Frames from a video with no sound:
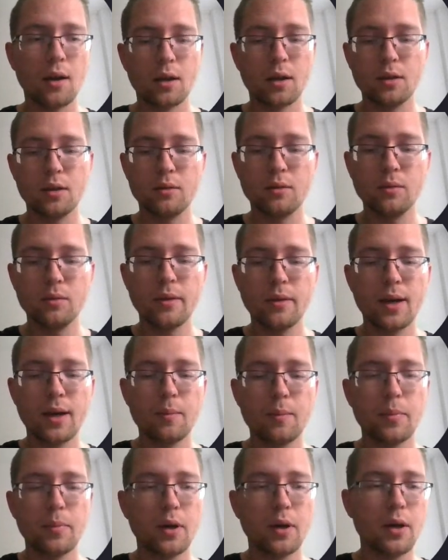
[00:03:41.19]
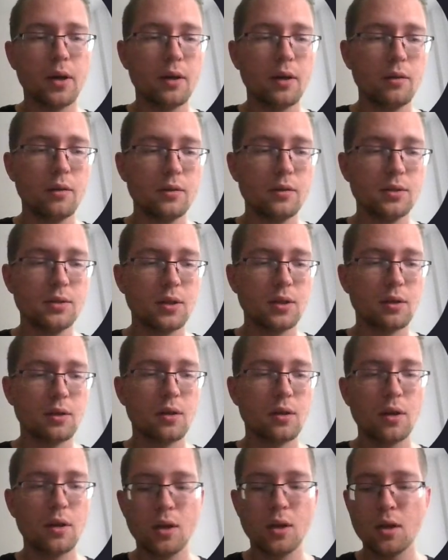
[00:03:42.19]
and I can do that by
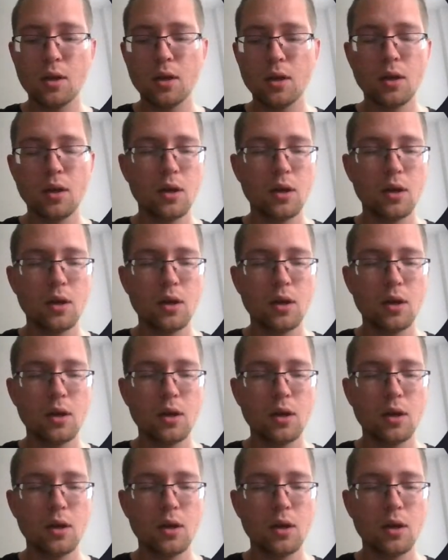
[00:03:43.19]
using